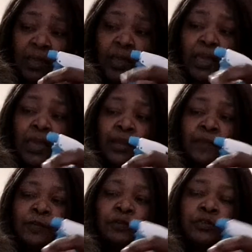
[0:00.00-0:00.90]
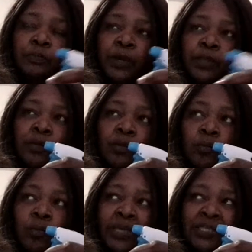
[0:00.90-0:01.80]
And if you spray the
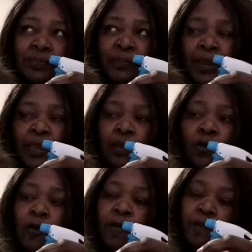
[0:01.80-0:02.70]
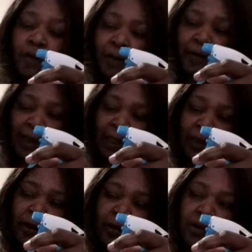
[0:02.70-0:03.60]
wig spray on her
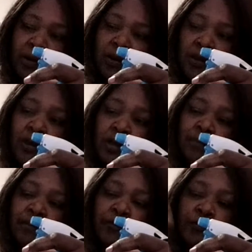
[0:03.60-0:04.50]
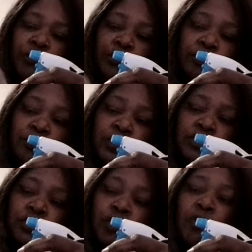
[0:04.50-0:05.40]
hair before you
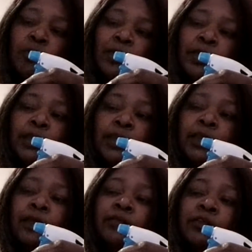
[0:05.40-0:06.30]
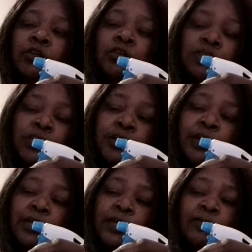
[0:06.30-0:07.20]
brush or comb it in any of the doll's hair,
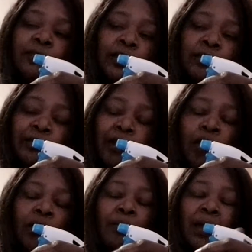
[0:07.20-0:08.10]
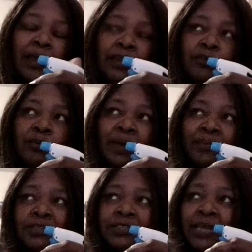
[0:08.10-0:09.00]
I give every all of my new
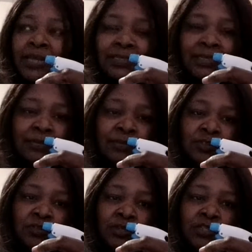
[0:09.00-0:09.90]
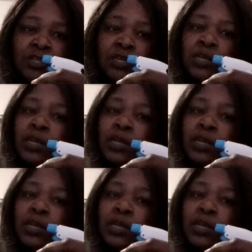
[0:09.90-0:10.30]
mommies that same instruction.